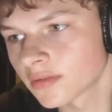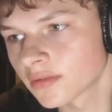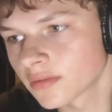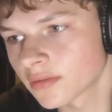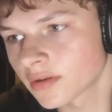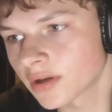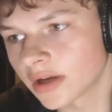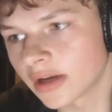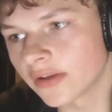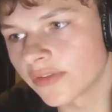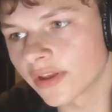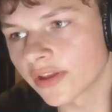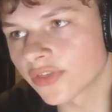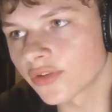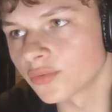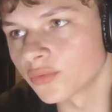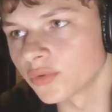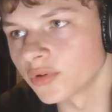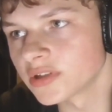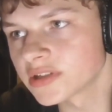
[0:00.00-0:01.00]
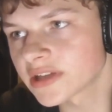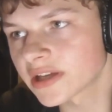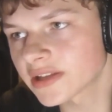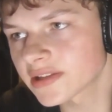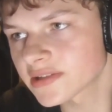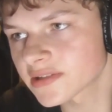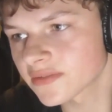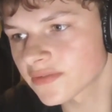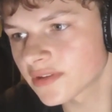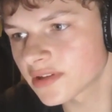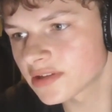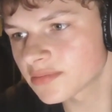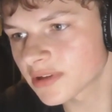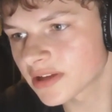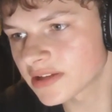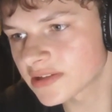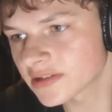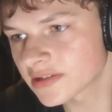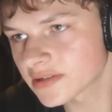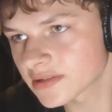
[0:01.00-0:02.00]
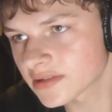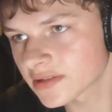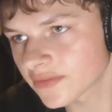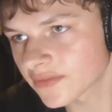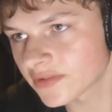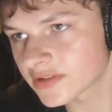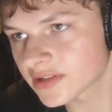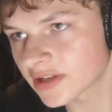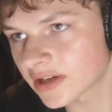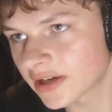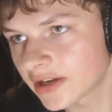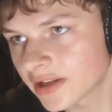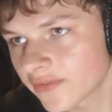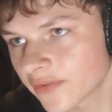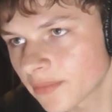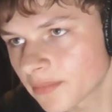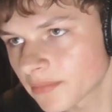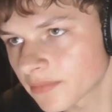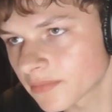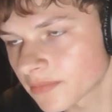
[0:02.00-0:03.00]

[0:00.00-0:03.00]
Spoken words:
Any of like the rule sets of these places? Have you seen any of them?